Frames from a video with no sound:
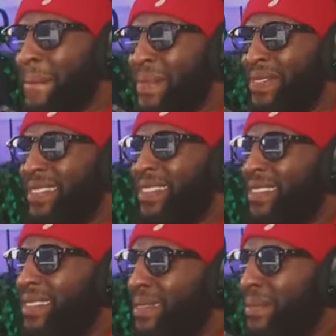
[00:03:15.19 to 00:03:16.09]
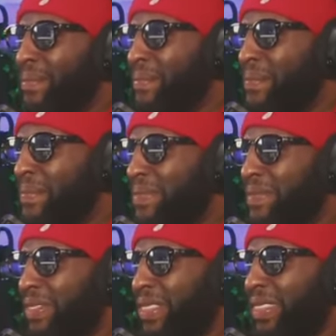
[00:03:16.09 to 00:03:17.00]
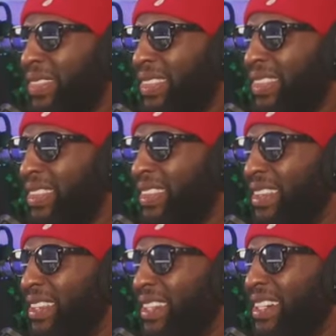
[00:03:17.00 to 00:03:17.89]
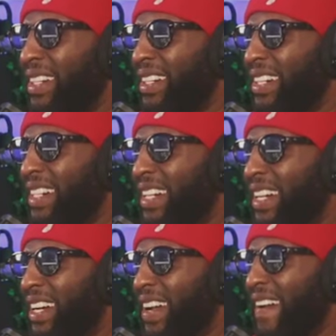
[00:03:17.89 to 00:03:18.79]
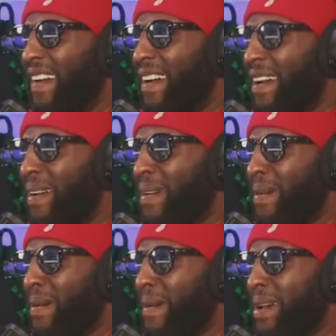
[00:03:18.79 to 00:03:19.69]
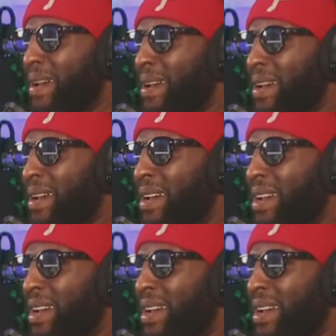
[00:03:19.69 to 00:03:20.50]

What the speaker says: This person isn't speaking.